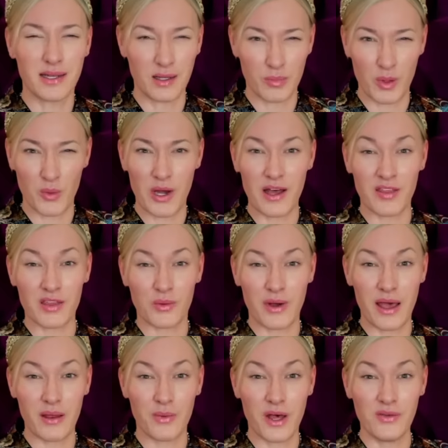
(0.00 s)
It'll be worth the
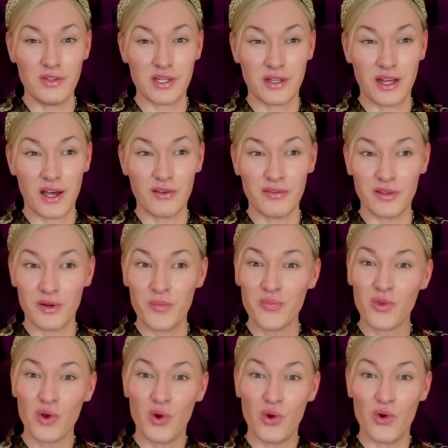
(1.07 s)
wait, won't it, though, for
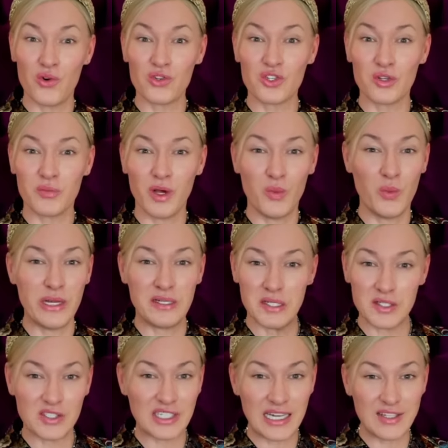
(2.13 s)
autumn and winter
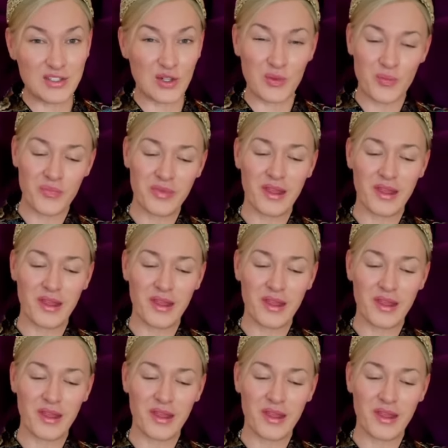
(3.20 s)
season?